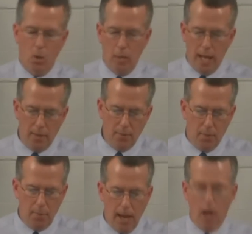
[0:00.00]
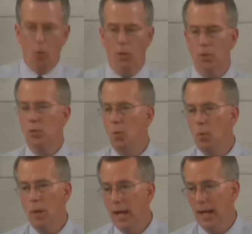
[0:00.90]
We have the power to
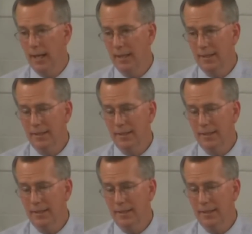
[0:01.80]
obey.